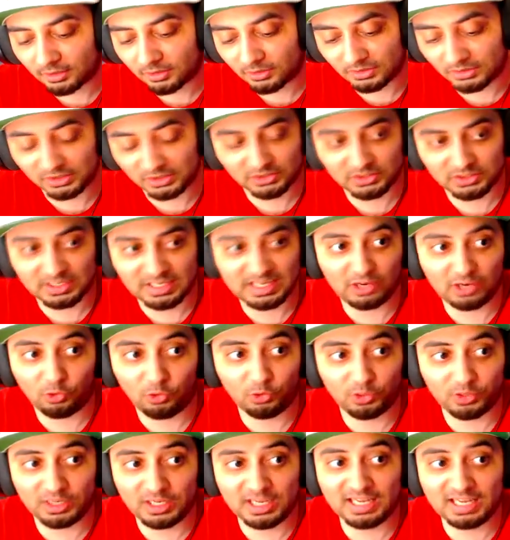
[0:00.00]
it's
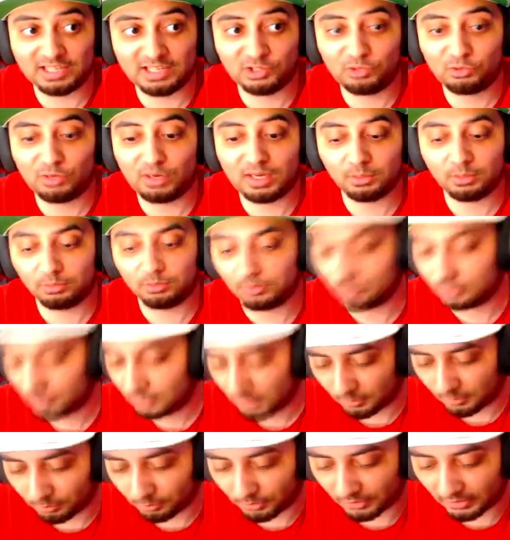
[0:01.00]
incredible.
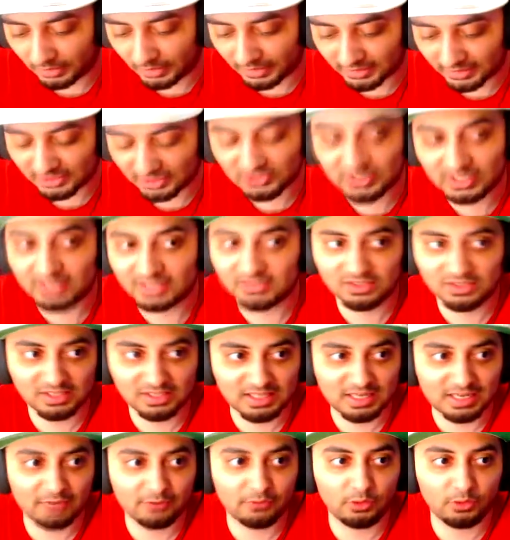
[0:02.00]
But like the chances of
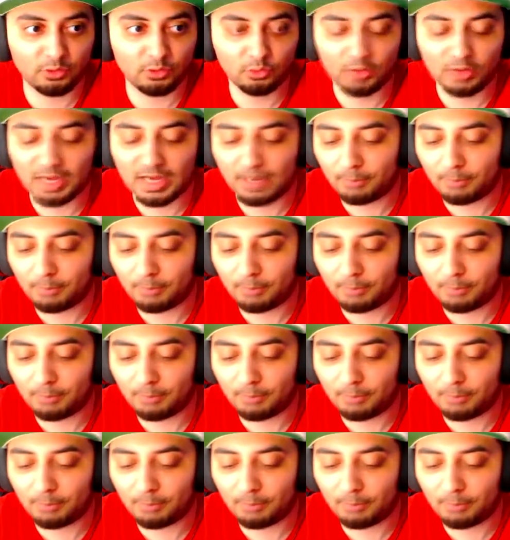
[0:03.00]
that are very rare.